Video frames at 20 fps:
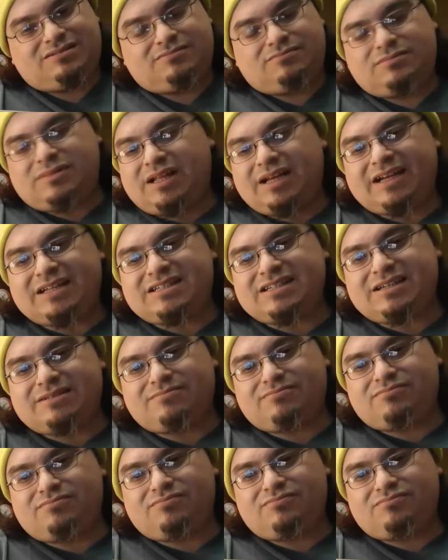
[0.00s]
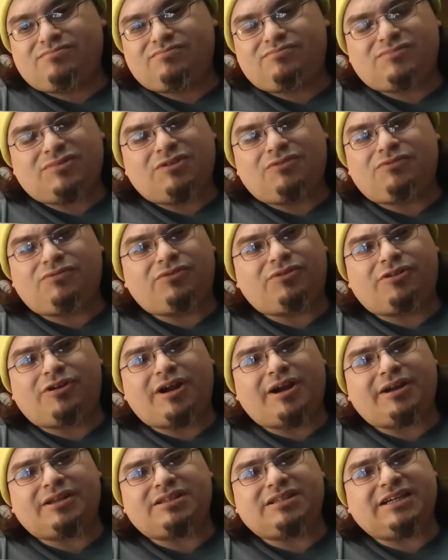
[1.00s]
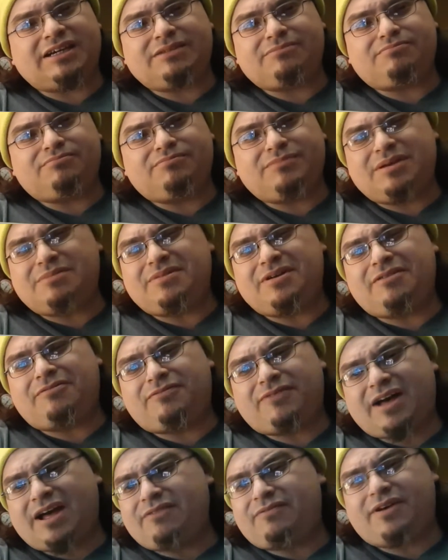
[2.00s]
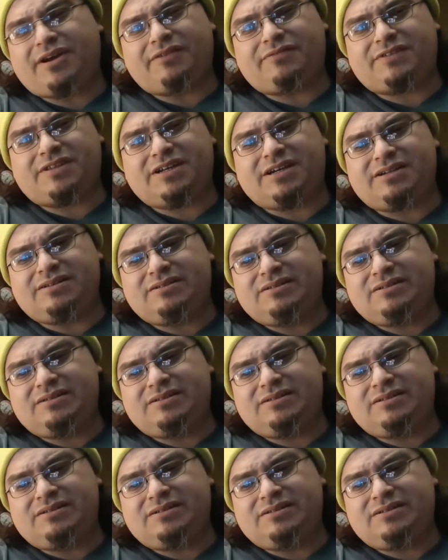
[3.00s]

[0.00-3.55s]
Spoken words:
like I said, 4 out of 10, maybe a 5 out of 10.